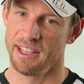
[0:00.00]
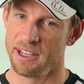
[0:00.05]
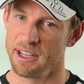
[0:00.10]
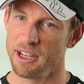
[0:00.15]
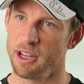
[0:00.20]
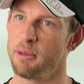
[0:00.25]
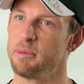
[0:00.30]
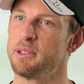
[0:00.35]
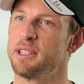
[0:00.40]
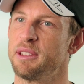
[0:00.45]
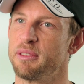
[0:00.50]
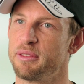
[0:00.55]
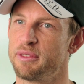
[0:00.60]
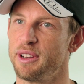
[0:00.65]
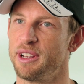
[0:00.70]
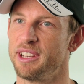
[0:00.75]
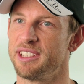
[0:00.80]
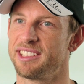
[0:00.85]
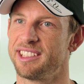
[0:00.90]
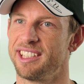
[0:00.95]
Obviously, the
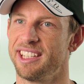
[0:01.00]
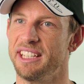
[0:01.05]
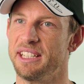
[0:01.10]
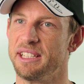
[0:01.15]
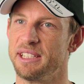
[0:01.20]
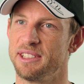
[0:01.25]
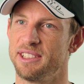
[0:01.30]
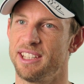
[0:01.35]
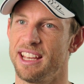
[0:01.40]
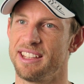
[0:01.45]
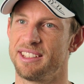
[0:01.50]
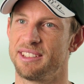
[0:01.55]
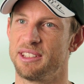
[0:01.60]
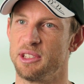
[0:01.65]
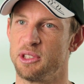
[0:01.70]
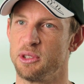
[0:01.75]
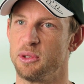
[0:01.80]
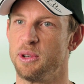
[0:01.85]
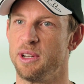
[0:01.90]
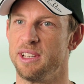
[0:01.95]
first test
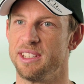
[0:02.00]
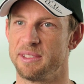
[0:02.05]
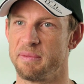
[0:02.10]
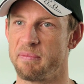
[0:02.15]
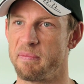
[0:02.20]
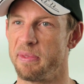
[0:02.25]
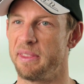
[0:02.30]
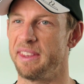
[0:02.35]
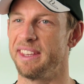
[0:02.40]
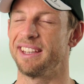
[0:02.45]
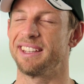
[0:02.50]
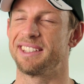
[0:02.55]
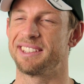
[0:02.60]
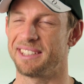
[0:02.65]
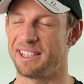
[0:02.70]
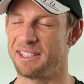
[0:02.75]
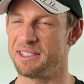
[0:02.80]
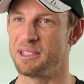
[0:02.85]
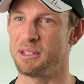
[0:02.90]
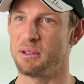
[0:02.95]
is always the
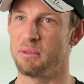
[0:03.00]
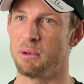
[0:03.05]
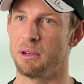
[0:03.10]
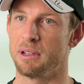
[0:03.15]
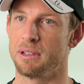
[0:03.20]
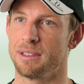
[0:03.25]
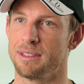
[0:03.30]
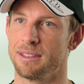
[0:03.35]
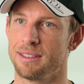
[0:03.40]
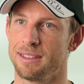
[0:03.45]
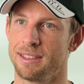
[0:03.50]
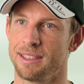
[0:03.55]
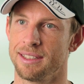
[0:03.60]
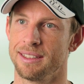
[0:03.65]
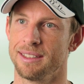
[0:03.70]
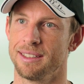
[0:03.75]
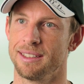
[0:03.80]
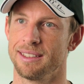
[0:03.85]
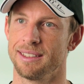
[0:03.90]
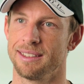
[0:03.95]
exciting one,
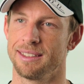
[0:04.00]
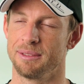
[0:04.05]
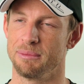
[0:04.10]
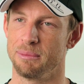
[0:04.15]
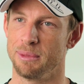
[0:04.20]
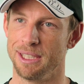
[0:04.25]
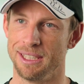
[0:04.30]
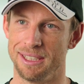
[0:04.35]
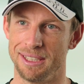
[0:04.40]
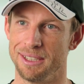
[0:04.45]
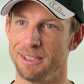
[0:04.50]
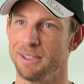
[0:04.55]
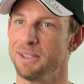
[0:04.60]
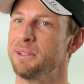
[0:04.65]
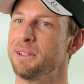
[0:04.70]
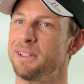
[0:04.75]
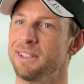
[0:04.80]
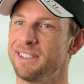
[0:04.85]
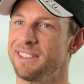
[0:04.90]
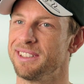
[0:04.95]
and the
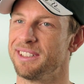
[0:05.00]
media and